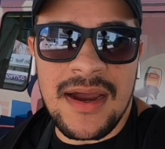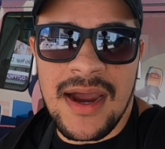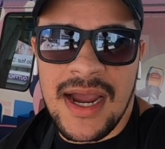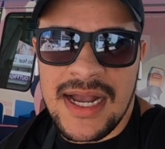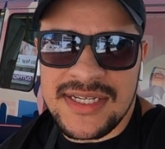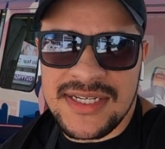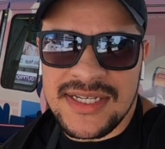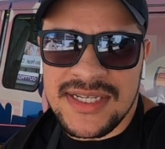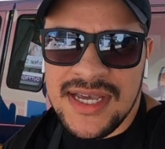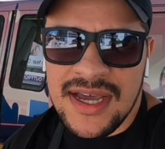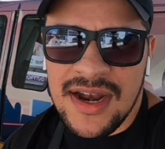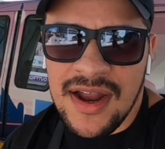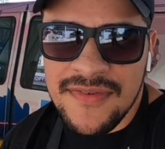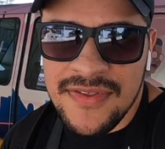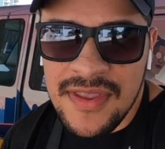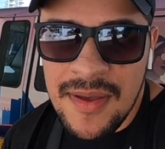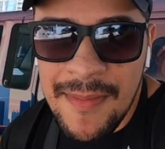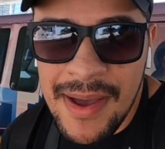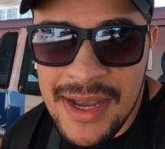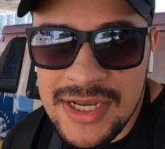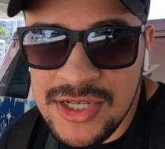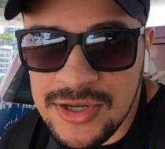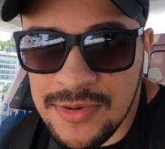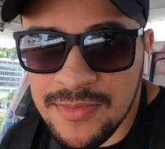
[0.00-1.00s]
I just got off the
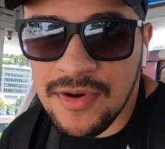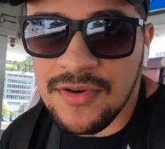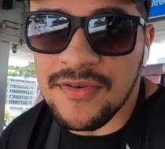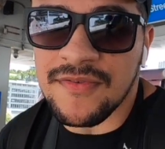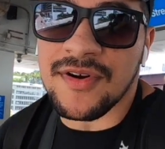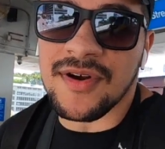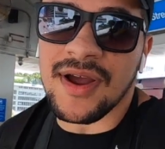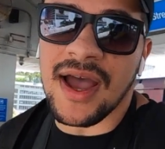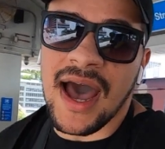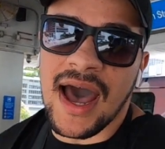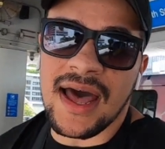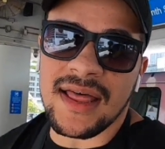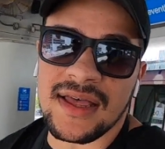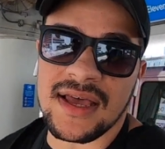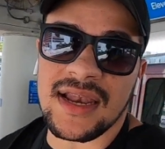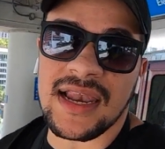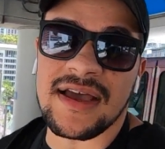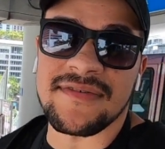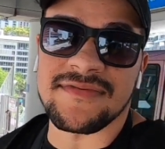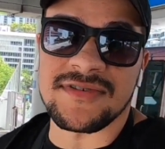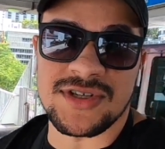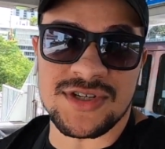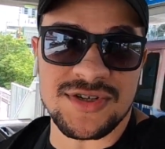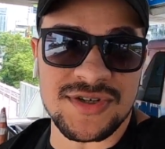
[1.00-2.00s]
Metromover at
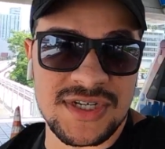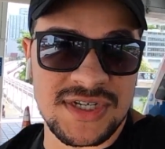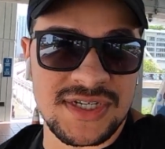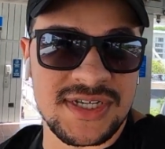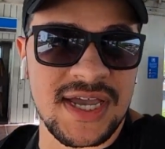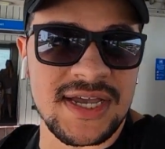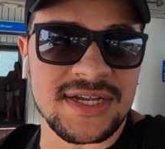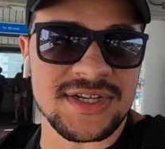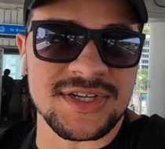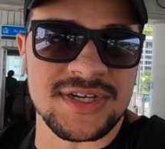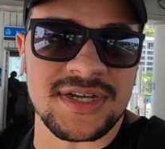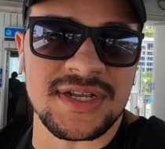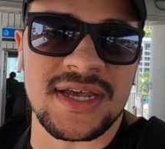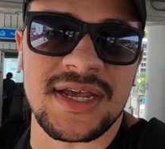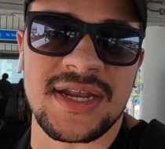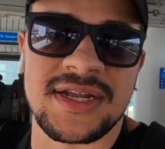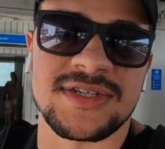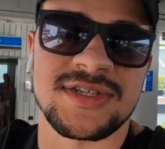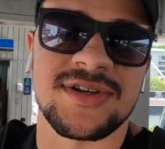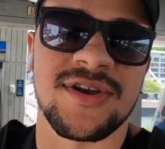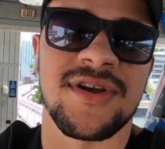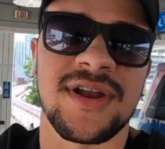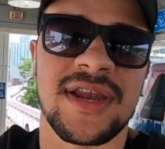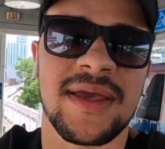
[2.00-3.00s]
11th Street Station. It is
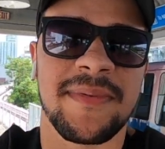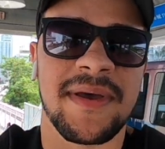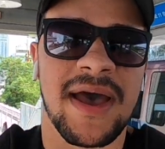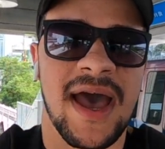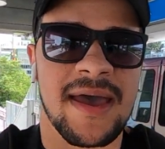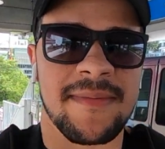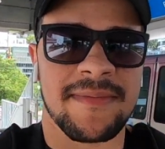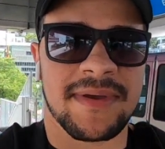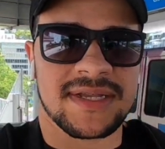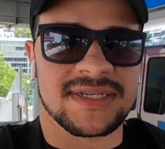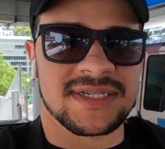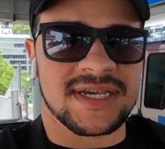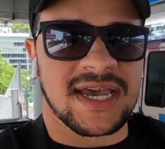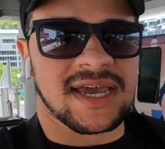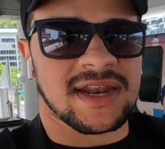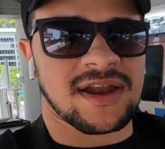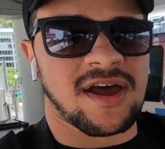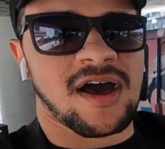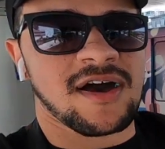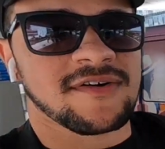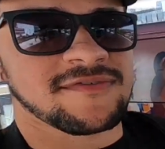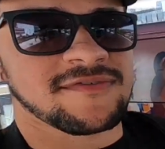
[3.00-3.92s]
currently behind me taking off.